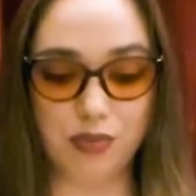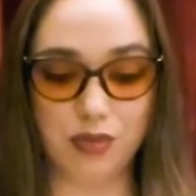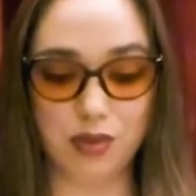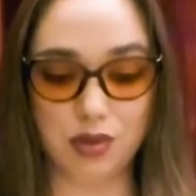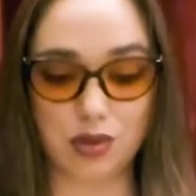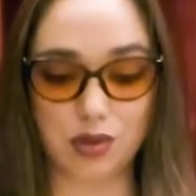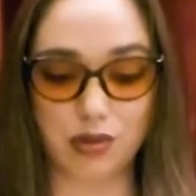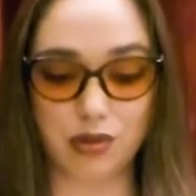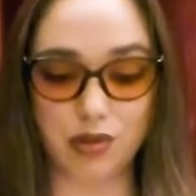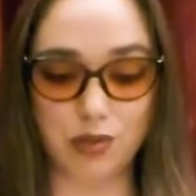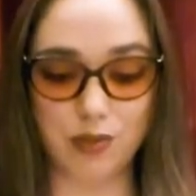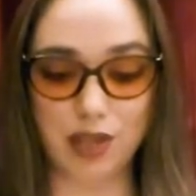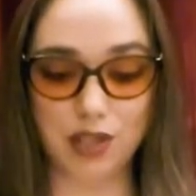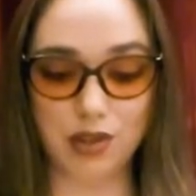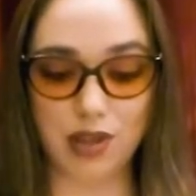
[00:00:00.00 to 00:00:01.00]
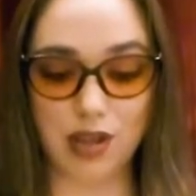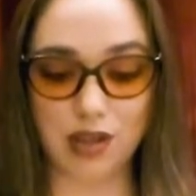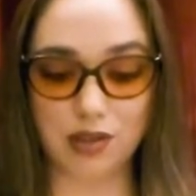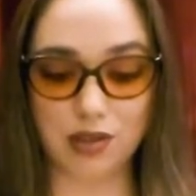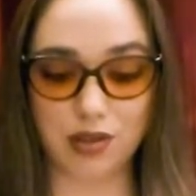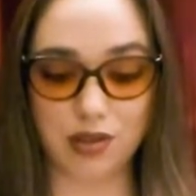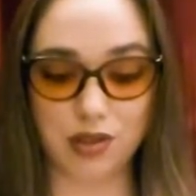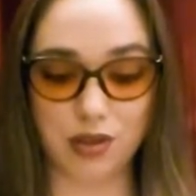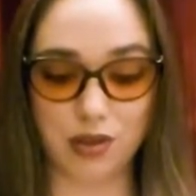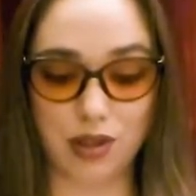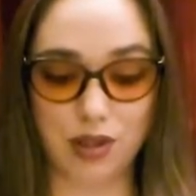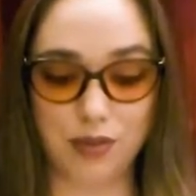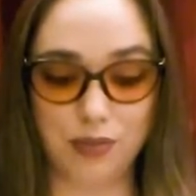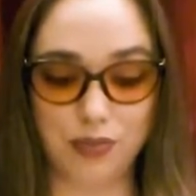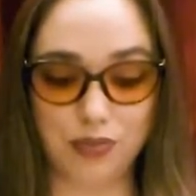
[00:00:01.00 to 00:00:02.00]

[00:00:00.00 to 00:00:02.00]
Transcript: Scrooge made to answer to it.